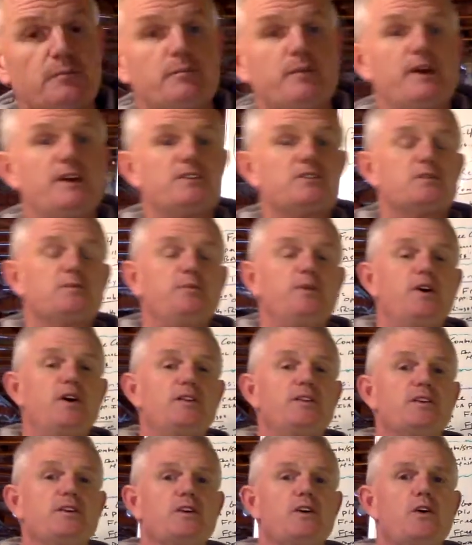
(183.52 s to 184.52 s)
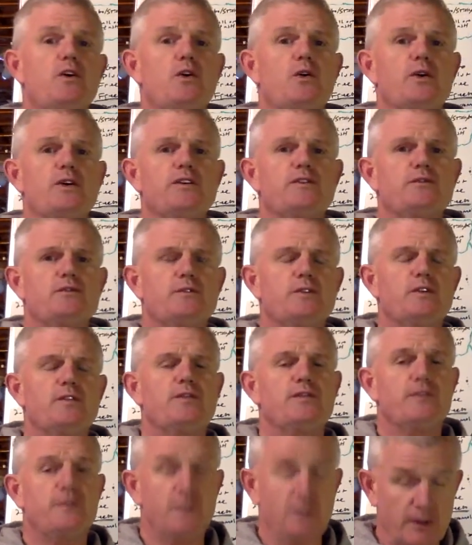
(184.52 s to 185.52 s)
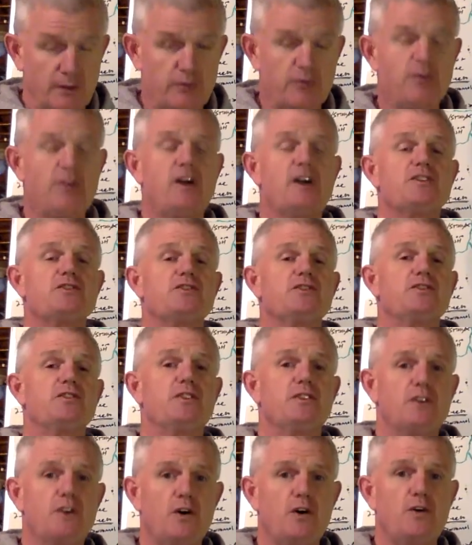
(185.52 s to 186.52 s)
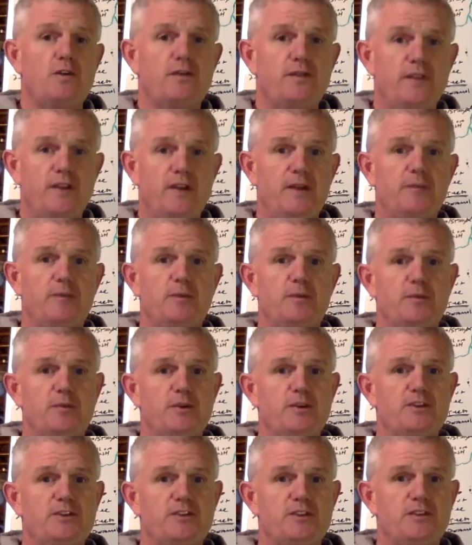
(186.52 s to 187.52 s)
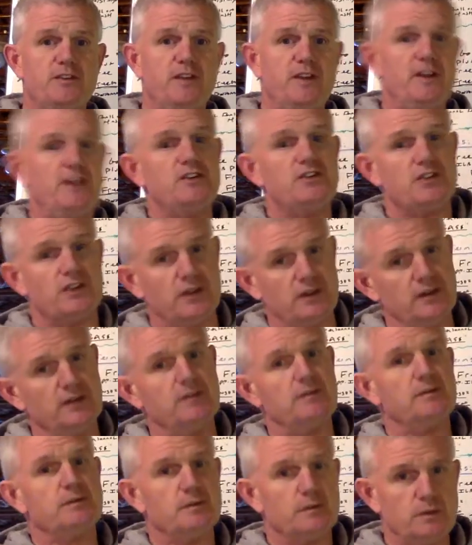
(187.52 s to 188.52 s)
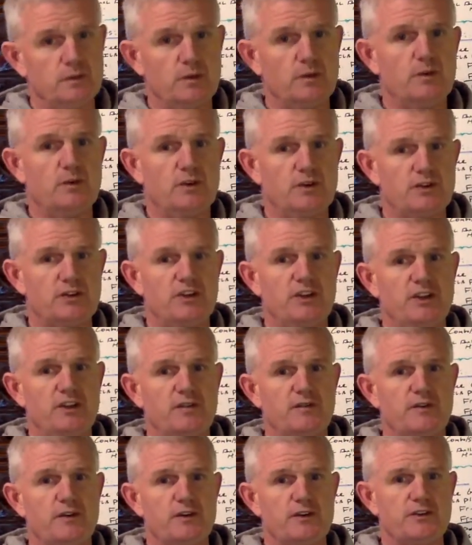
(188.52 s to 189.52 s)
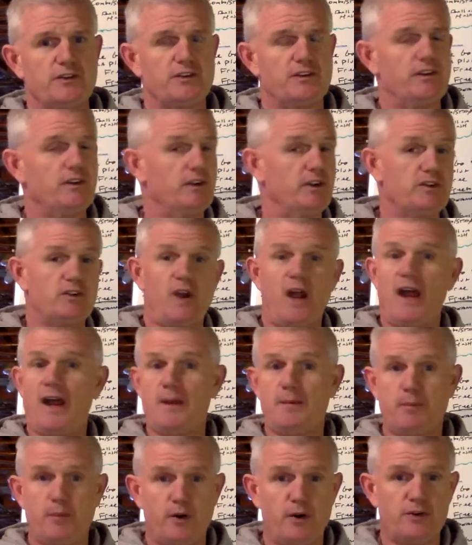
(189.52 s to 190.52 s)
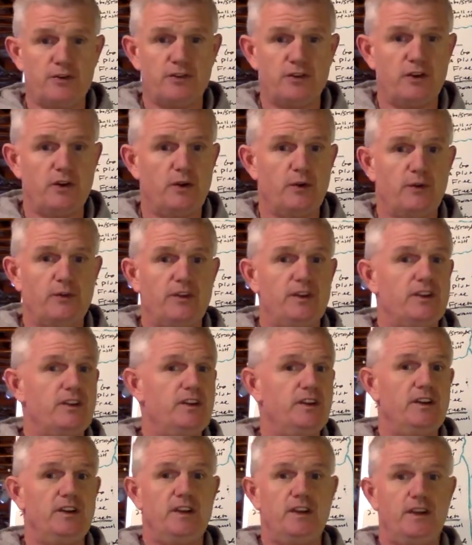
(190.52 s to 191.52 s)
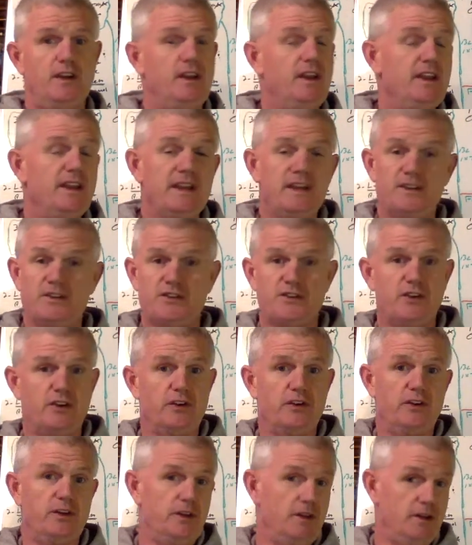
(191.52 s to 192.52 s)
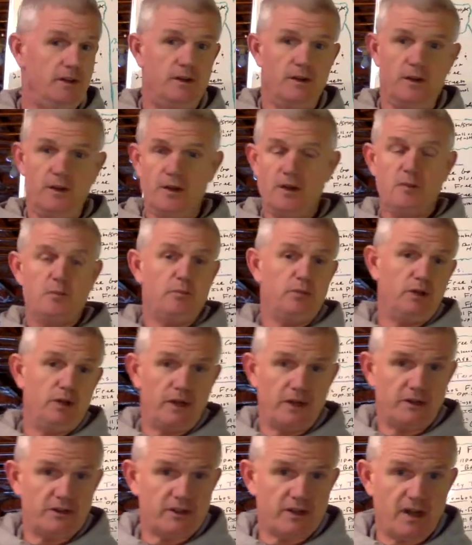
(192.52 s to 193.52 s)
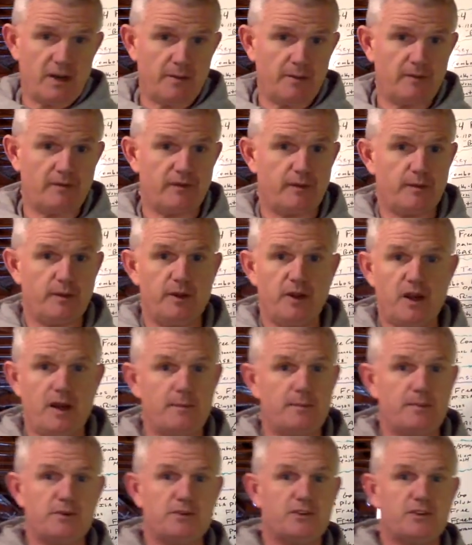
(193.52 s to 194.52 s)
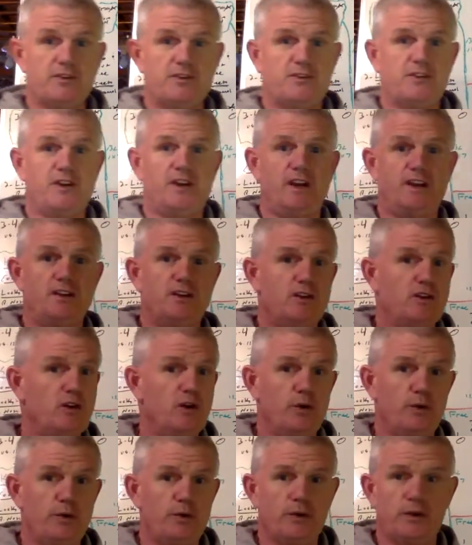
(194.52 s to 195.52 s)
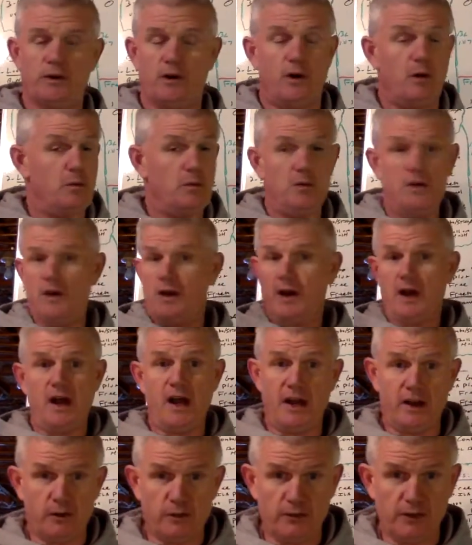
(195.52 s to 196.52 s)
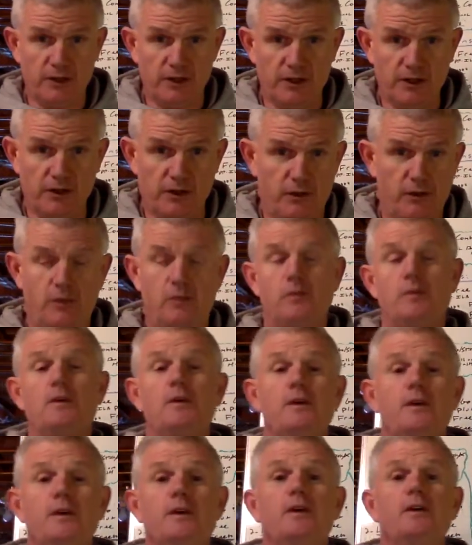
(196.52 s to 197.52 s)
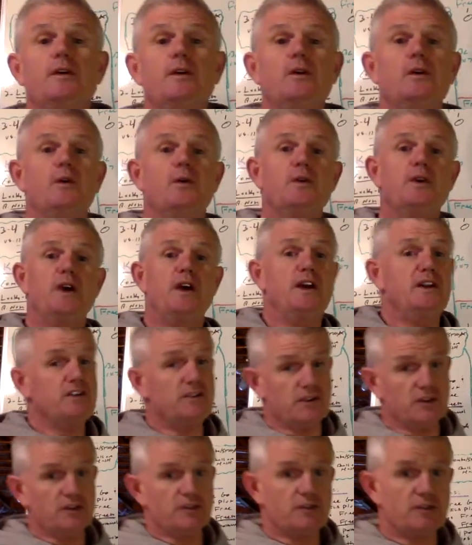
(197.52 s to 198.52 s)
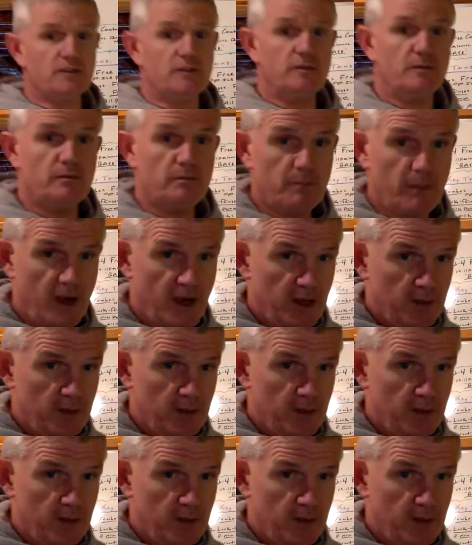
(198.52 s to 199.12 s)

based upon the introduction to the Go family presentation, you see the versatility. So I personally don't think you need a zillion plugs coming from the opposite side to go with the Go. I don't think you do. Okay, it's just my